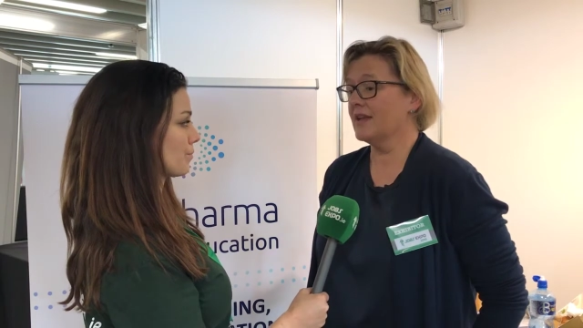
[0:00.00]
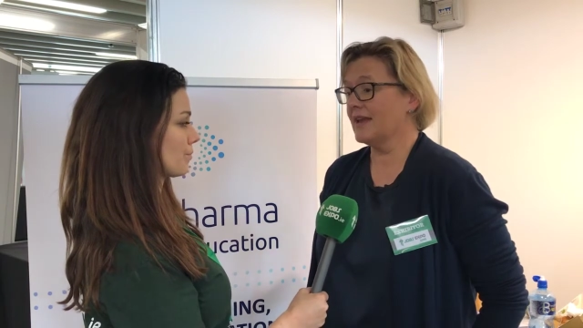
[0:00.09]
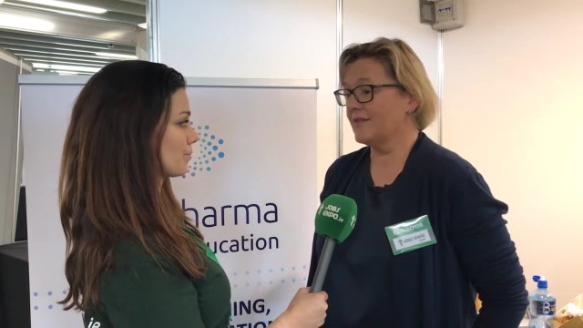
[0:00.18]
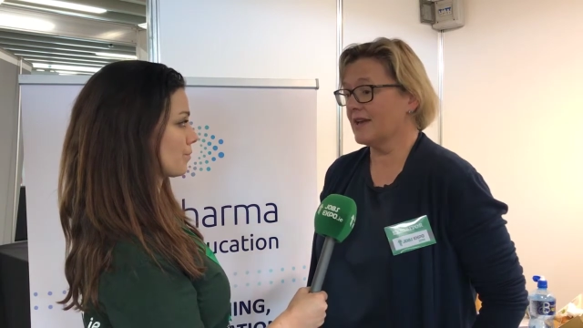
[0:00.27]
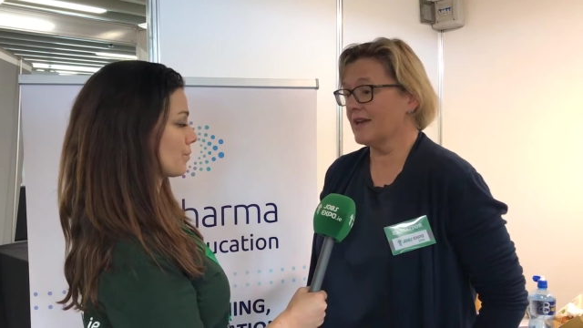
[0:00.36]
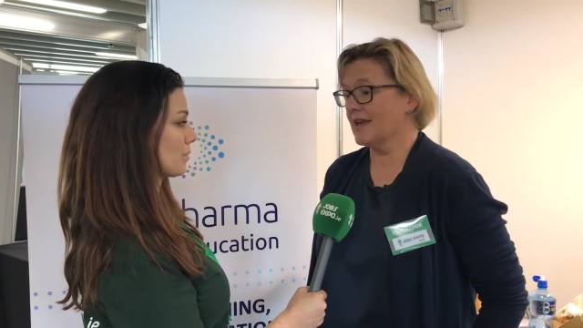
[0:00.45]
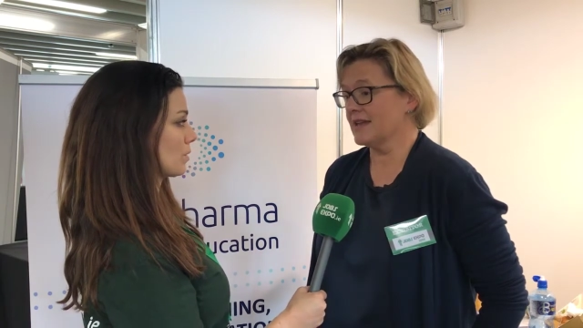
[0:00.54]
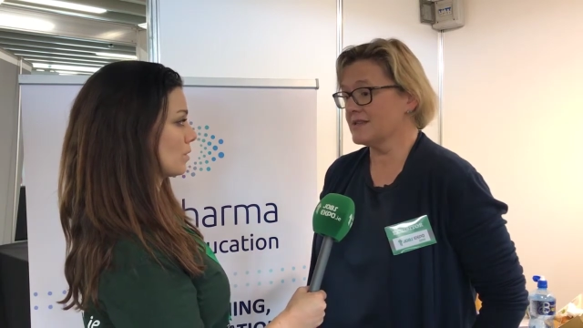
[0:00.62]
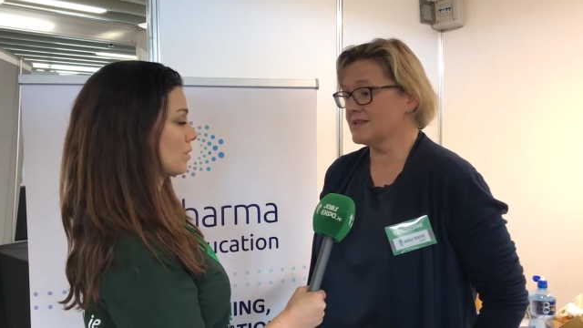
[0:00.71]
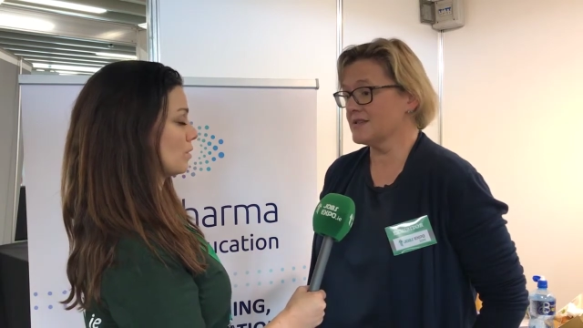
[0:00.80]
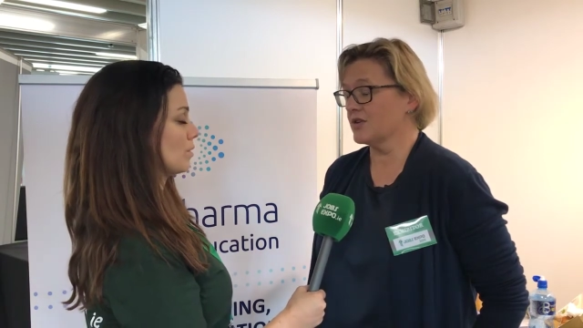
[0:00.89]
Speaker 1: the level
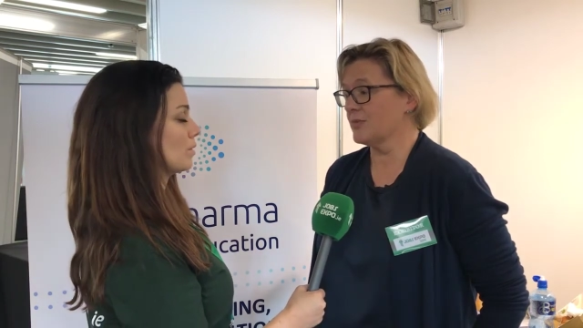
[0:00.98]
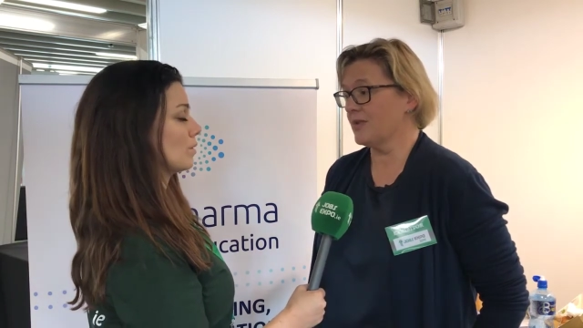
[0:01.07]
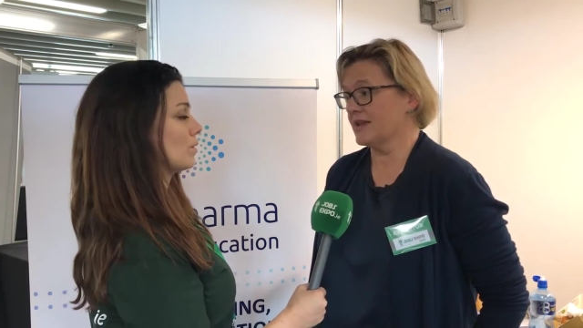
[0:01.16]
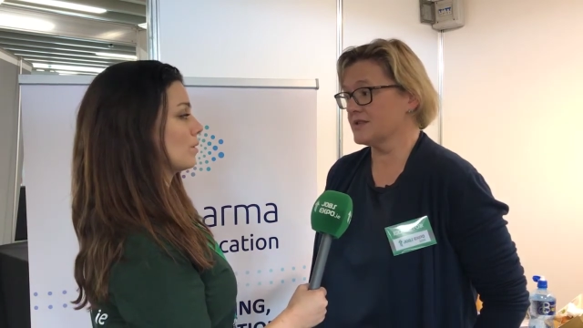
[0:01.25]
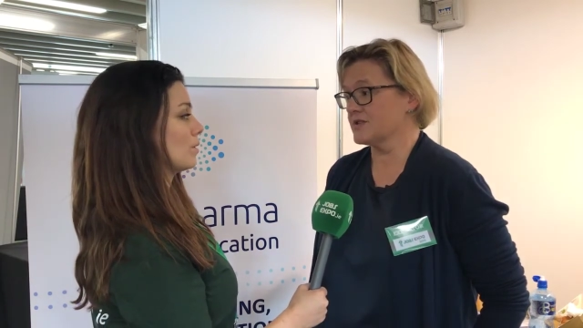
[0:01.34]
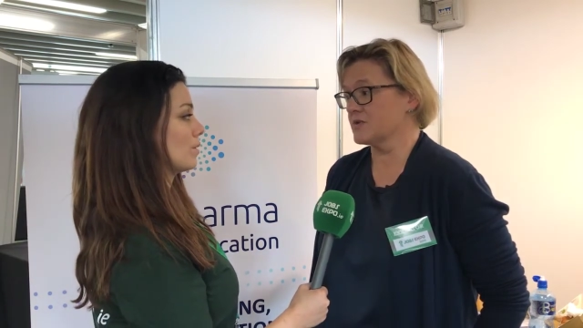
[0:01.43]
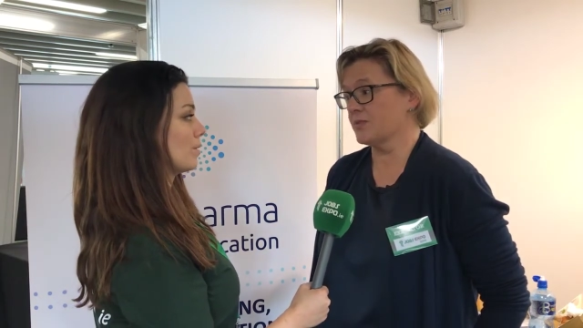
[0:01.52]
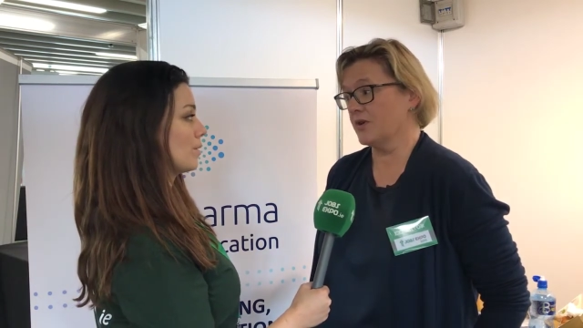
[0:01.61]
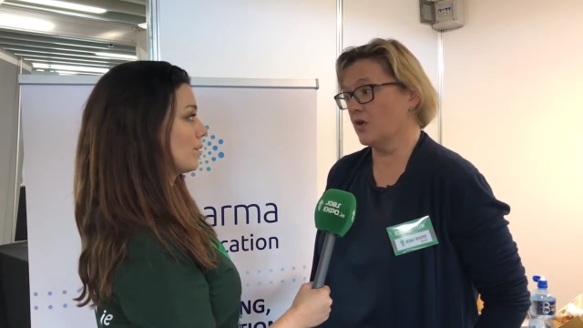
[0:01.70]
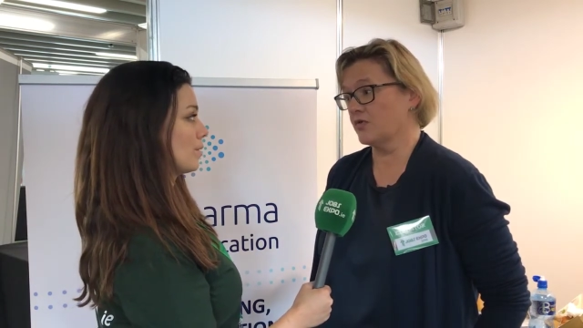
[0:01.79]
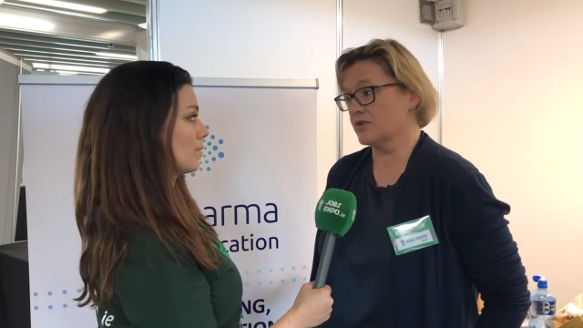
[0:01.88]
eights or the masters would
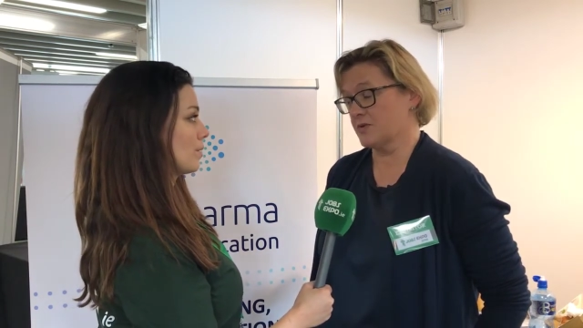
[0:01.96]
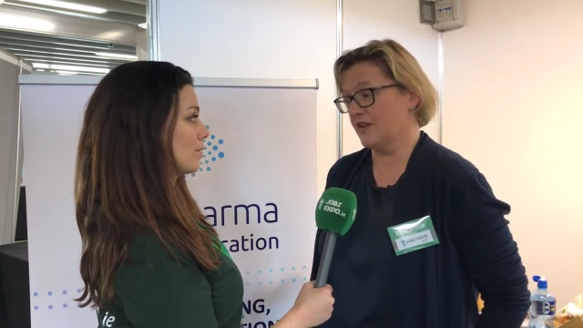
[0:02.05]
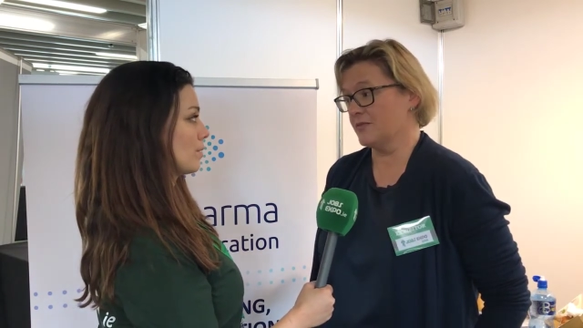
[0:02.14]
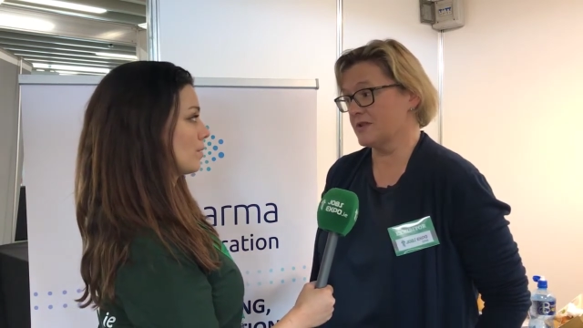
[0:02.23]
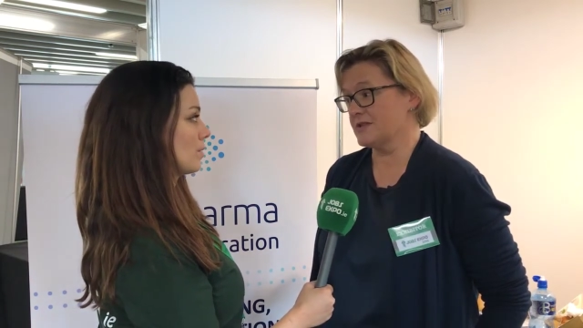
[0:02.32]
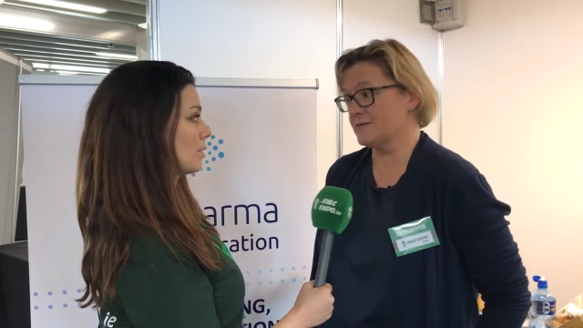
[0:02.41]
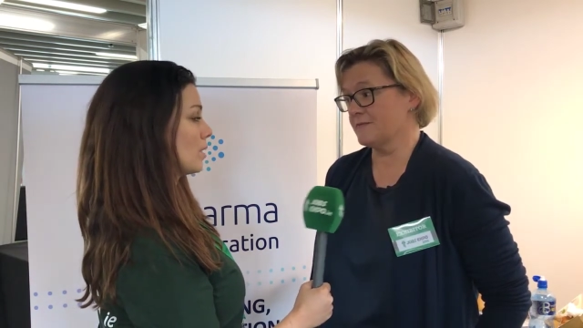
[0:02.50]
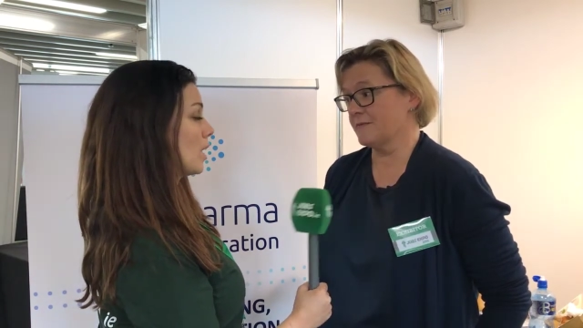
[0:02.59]
be over 12 months.